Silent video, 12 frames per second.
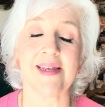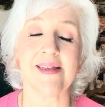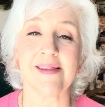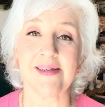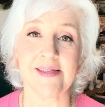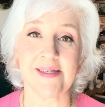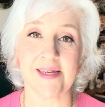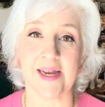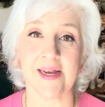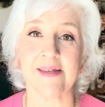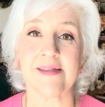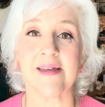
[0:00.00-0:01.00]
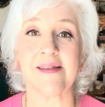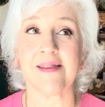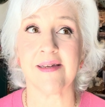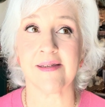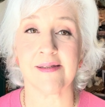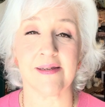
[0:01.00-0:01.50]
listings, the
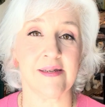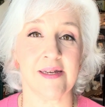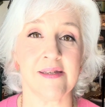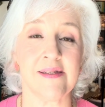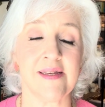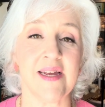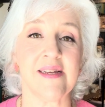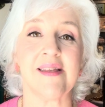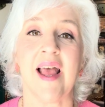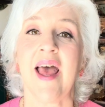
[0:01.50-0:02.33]
statistics,